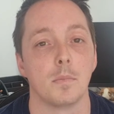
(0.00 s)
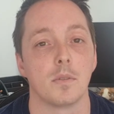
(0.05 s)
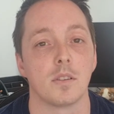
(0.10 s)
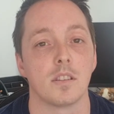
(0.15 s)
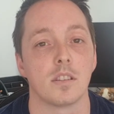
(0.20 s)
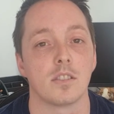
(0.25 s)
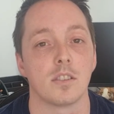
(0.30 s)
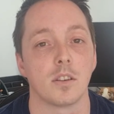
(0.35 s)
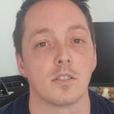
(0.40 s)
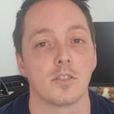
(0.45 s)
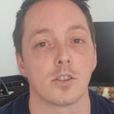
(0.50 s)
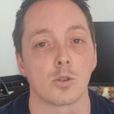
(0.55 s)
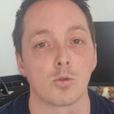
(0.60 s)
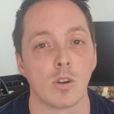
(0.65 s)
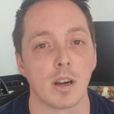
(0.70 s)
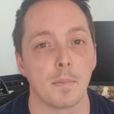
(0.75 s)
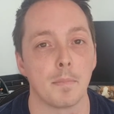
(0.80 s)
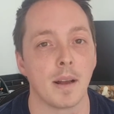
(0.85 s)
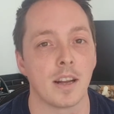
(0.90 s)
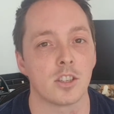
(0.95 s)
So it's a
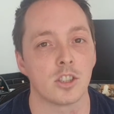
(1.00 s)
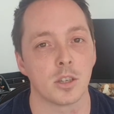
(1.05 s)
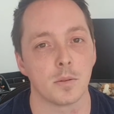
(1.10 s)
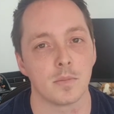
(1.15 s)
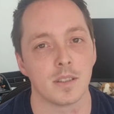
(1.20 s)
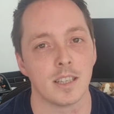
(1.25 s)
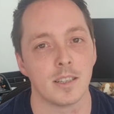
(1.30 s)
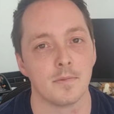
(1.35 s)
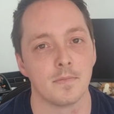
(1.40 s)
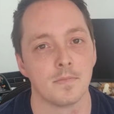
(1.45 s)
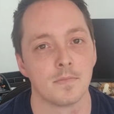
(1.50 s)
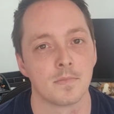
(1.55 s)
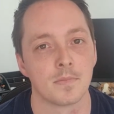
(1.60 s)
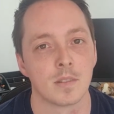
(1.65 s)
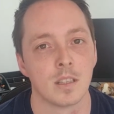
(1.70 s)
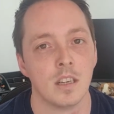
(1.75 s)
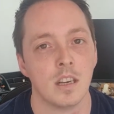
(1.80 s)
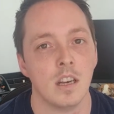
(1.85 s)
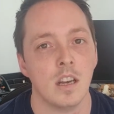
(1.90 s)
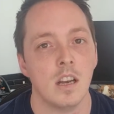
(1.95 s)
great matchup there.
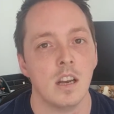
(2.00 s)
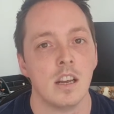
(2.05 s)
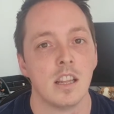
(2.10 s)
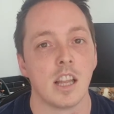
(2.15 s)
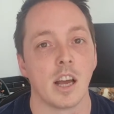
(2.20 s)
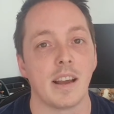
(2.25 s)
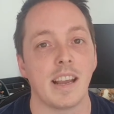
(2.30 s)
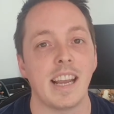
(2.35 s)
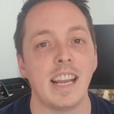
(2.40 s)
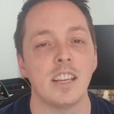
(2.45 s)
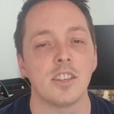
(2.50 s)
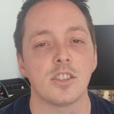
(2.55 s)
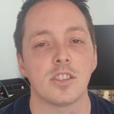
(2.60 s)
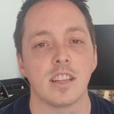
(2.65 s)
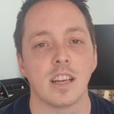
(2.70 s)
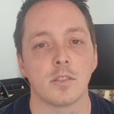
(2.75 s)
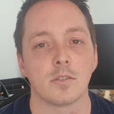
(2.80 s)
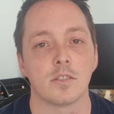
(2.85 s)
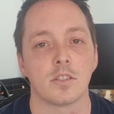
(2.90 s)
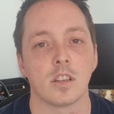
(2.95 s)
Now each
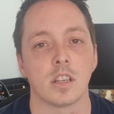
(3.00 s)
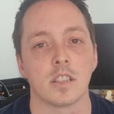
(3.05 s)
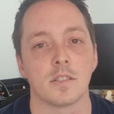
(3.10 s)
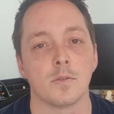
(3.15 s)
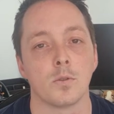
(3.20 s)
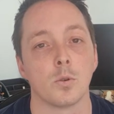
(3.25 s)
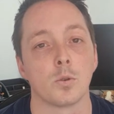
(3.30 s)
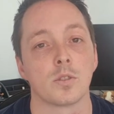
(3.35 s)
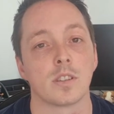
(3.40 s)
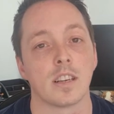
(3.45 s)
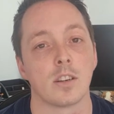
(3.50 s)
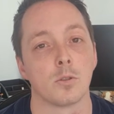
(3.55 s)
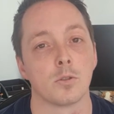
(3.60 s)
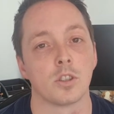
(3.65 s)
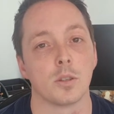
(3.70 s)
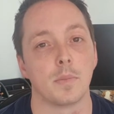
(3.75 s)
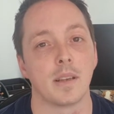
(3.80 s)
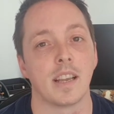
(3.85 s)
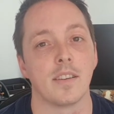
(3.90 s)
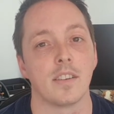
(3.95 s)
Thousand Suns force can
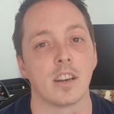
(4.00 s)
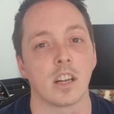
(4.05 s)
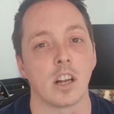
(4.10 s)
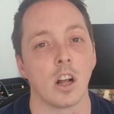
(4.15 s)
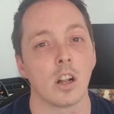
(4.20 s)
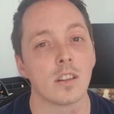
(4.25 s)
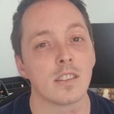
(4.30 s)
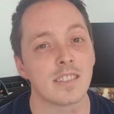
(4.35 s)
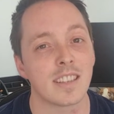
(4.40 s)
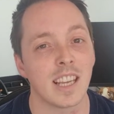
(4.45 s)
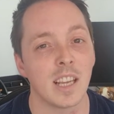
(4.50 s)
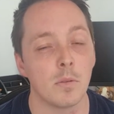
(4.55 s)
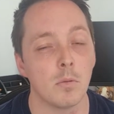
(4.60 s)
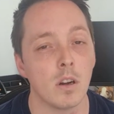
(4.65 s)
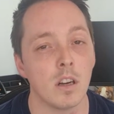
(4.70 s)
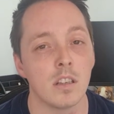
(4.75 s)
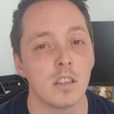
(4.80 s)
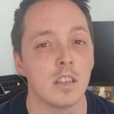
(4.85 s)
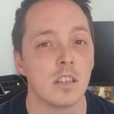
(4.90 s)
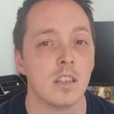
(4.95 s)
also be given a cult
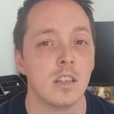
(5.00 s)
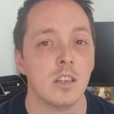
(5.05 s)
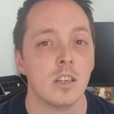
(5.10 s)
keyword.